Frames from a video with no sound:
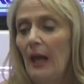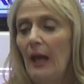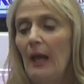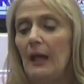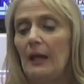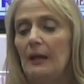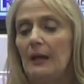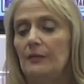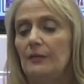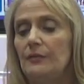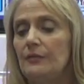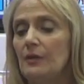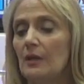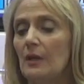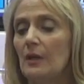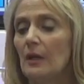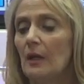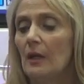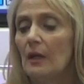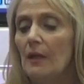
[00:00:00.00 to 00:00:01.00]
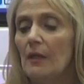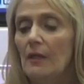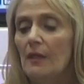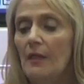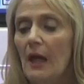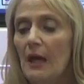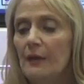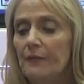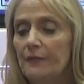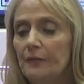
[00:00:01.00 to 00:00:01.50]
and
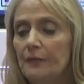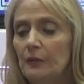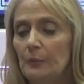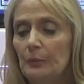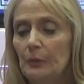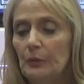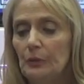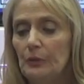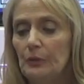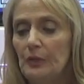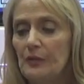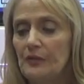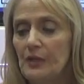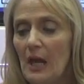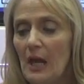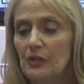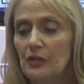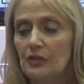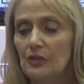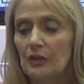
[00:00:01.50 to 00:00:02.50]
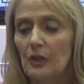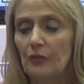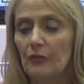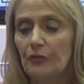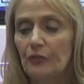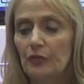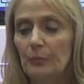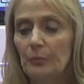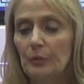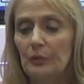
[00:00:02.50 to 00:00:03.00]
that full moon is actually a
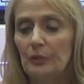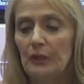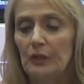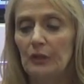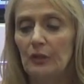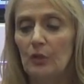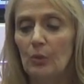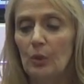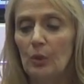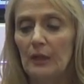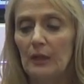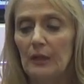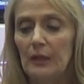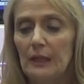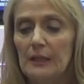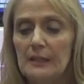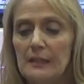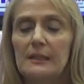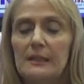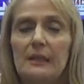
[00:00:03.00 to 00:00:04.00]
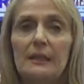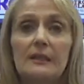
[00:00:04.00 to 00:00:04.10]
full moon in Aquarius.